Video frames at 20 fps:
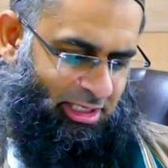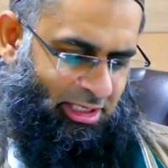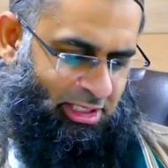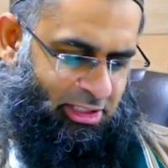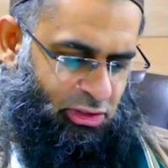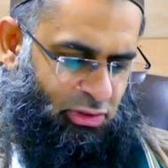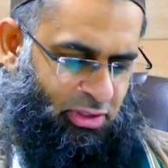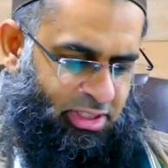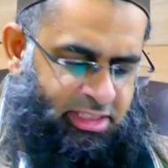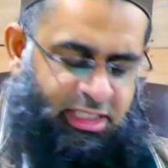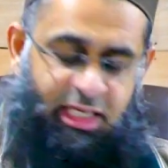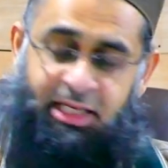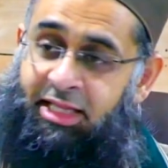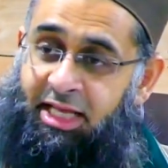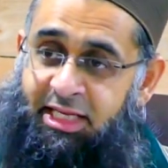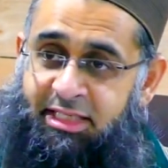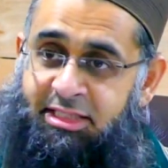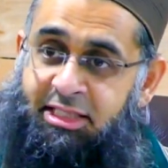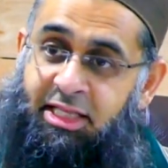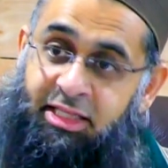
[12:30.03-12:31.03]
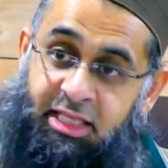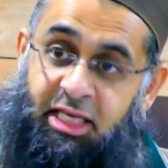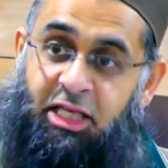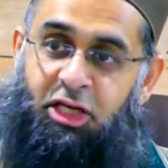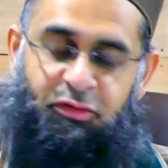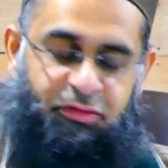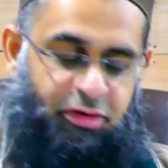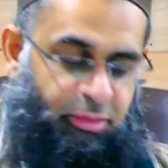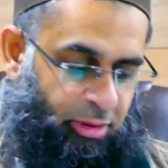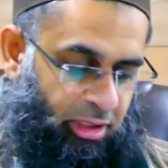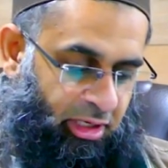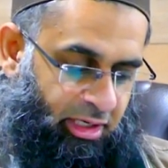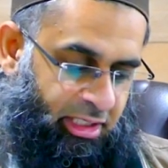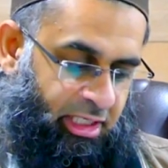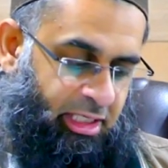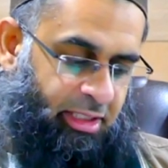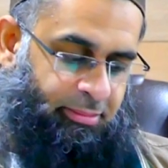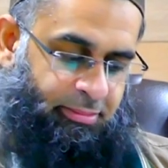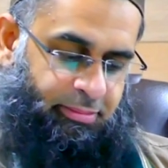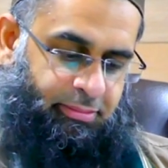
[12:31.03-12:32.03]
So he said, that's the deen of
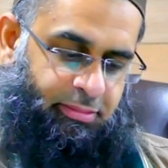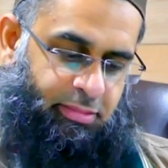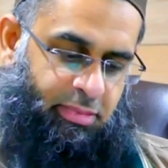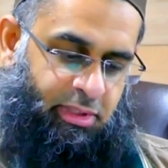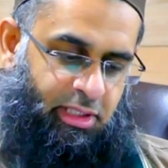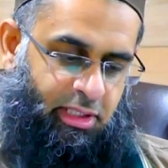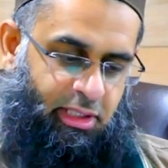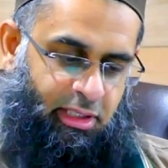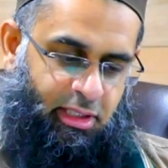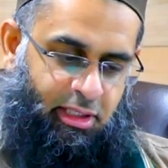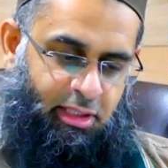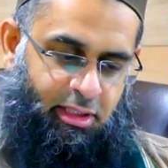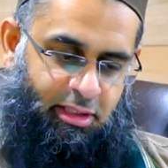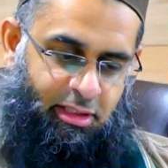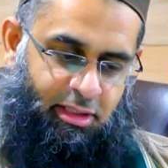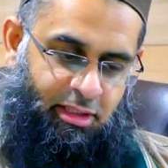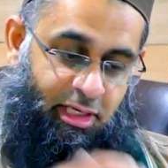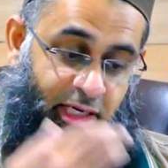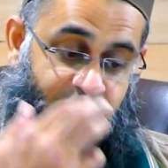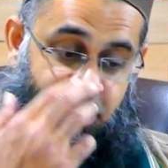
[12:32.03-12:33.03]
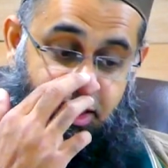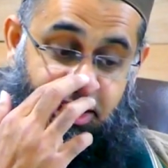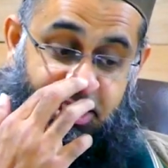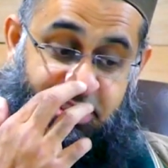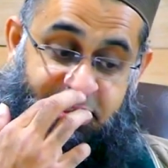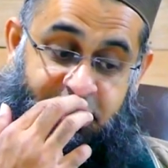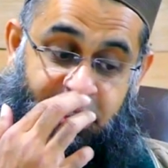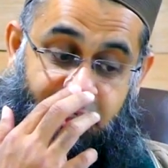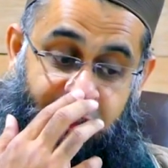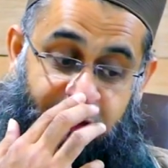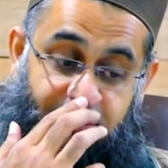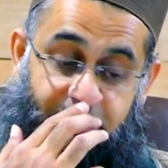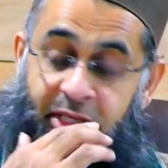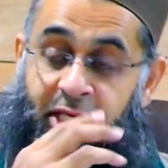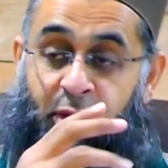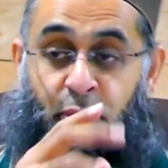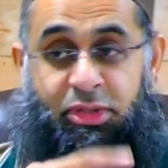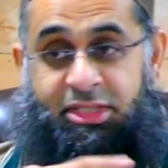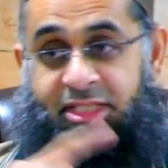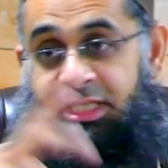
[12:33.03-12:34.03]
Ibrahim alayhi salam.
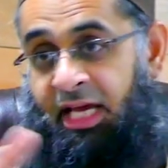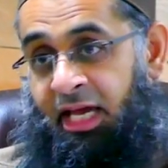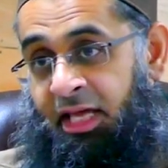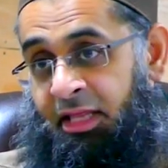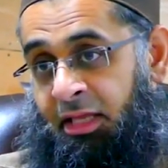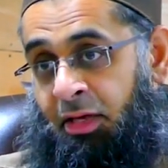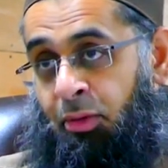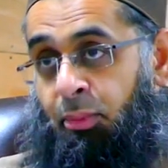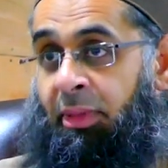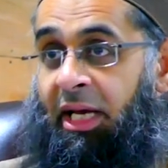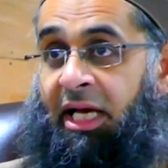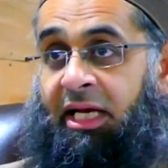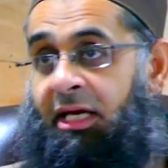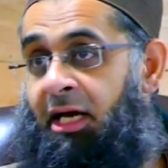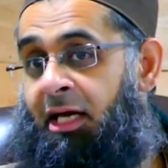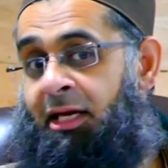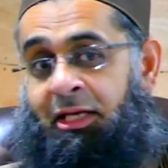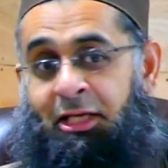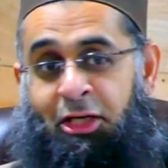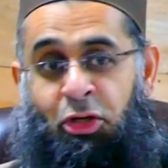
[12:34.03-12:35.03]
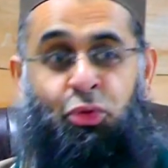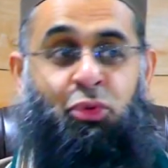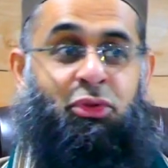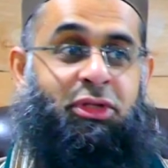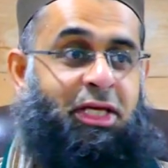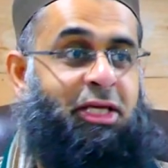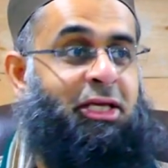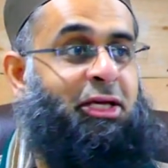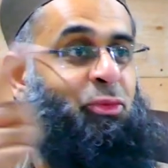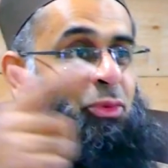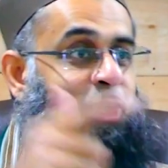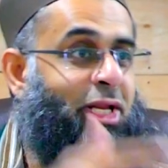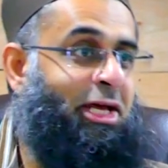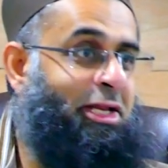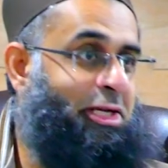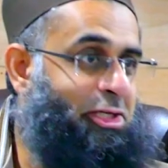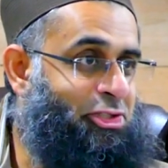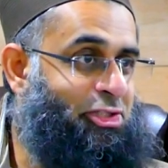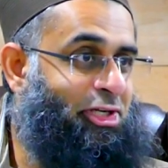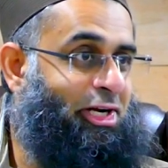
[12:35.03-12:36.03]
He was neither ma kana Yahudiyan wala
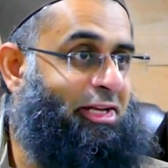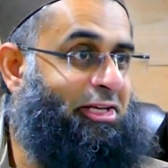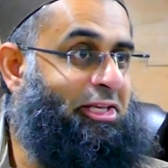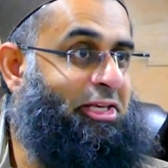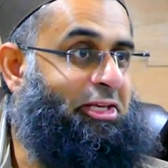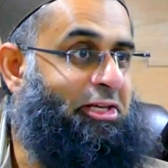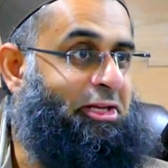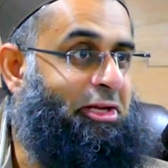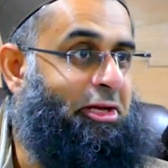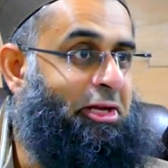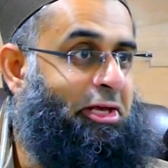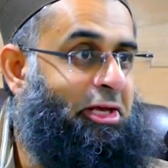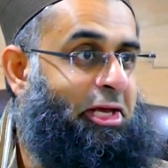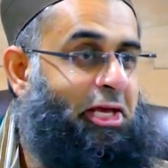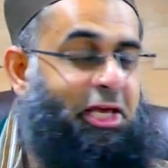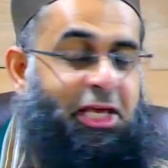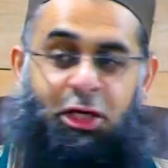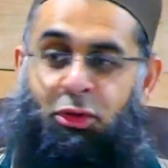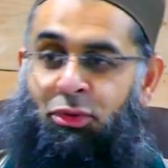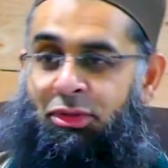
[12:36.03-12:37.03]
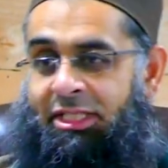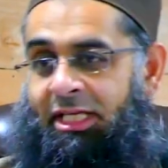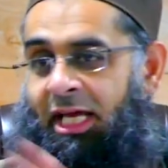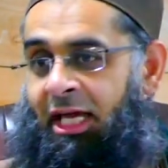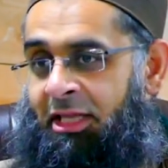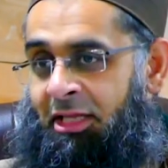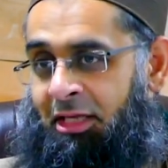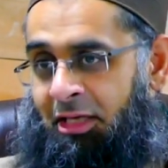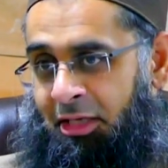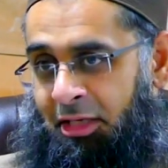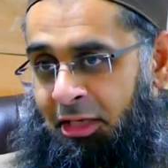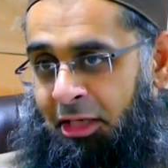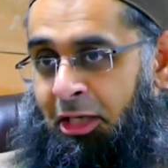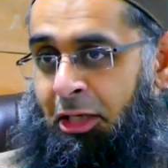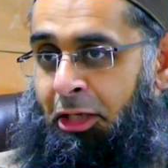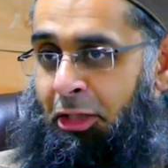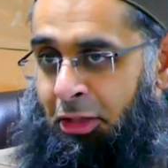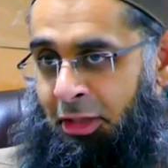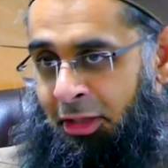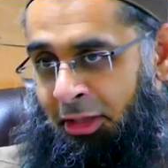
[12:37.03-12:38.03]
Nasraniyan. He was
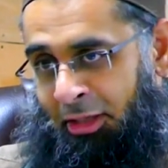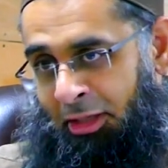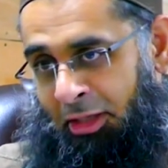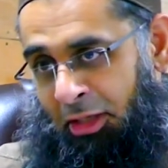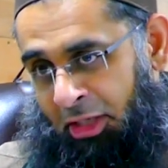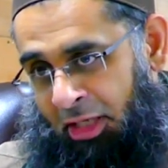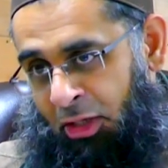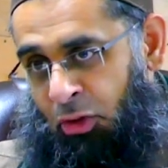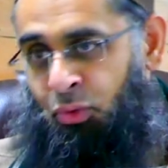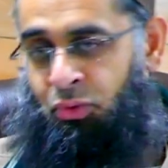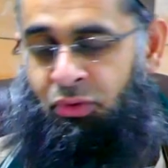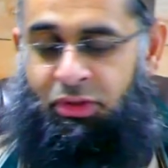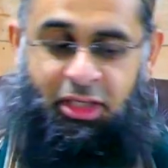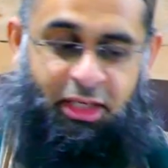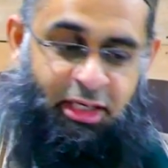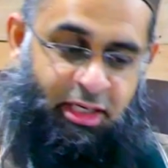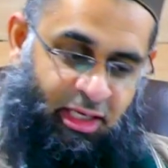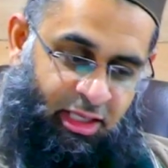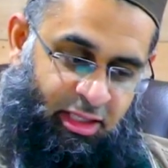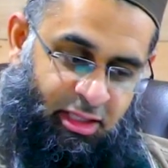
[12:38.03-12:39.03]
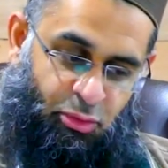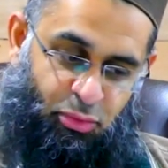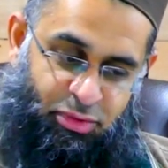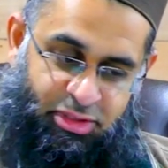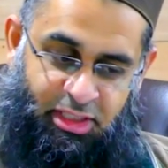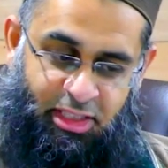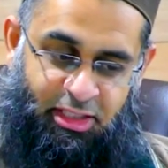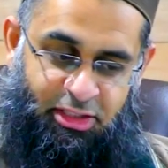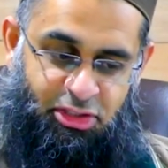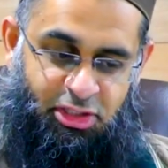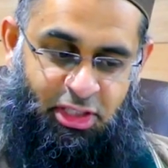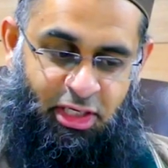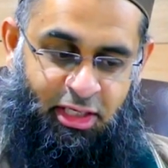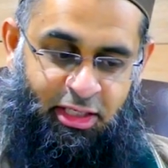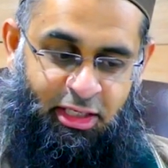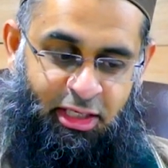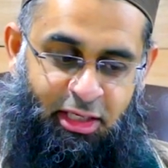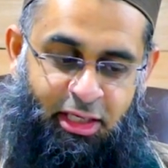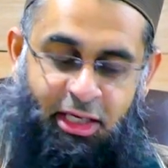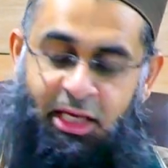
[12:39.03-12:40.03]
neither Yahudi, neither was he
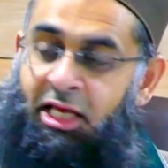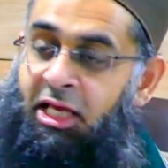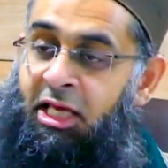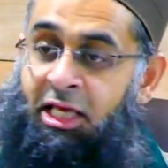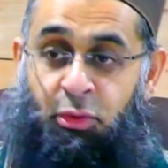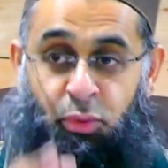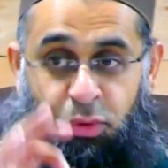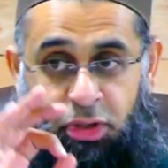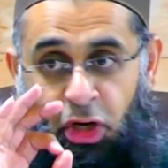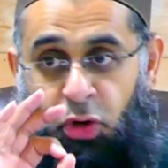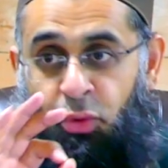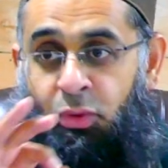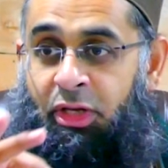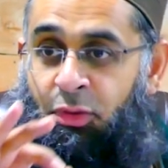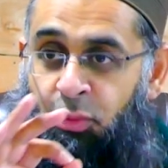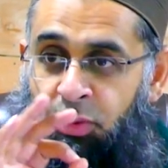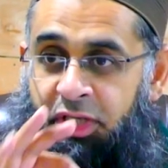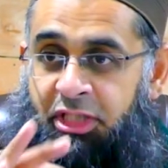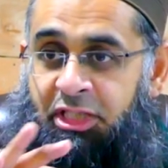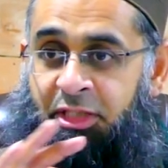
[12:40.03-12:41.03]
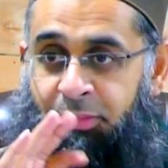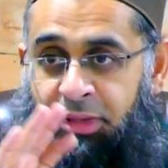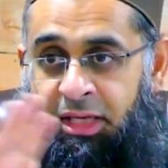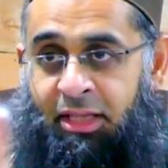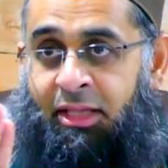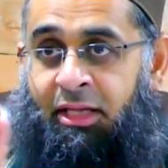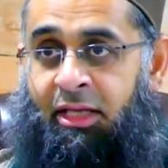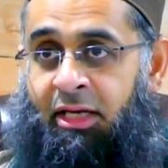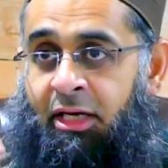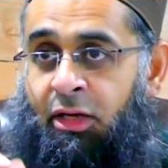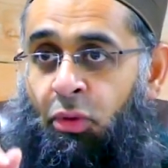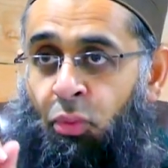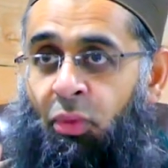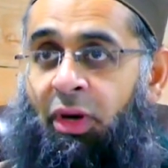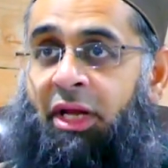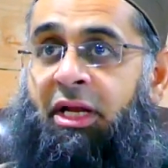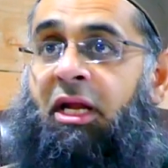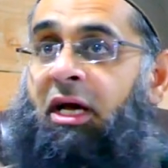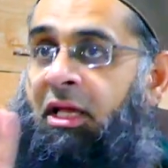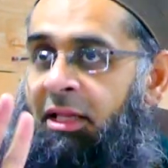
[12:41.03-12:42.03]
Nasrani. He would only worship Allah,
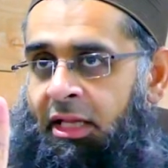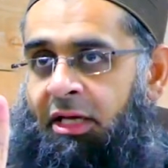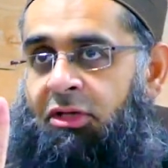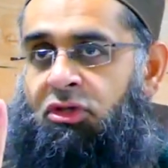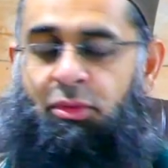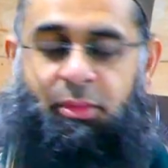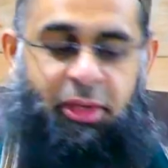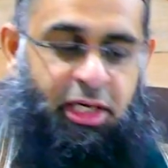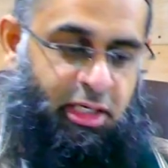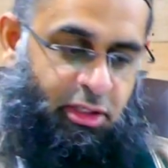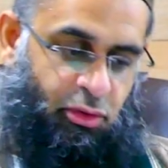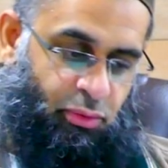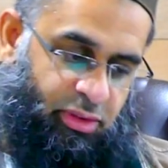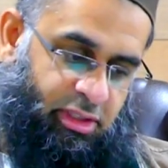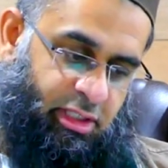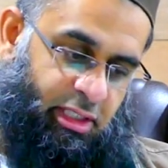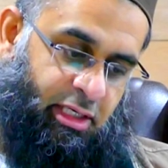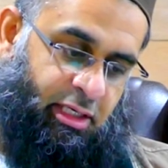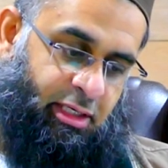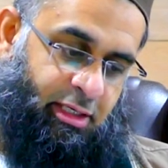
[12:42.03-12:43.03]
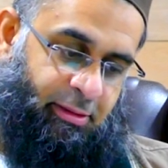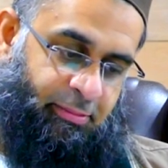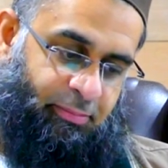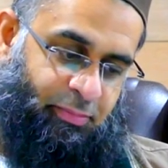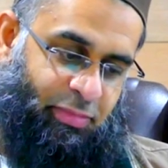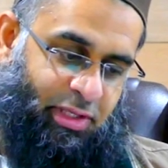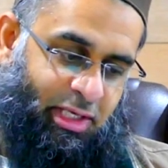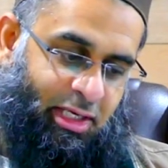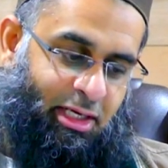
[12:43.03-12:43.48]
one Allah subhanahu wa ta'ala.